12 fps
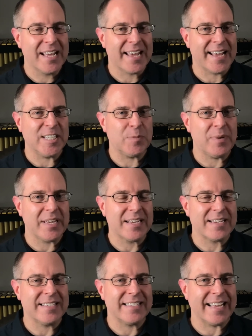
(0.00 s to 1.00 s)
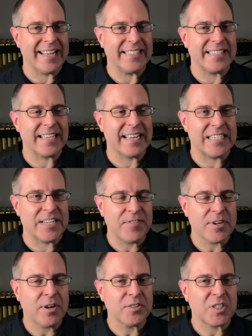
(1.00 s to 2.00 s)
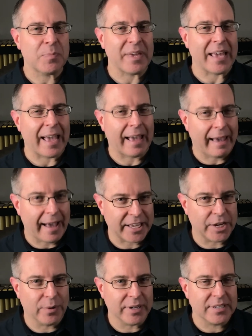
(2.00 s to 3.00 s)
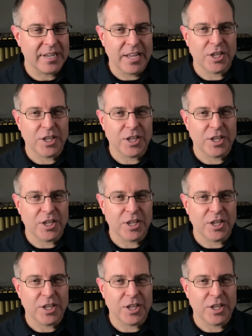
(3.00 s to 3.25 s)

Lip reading: is because it's difficult to be accurate.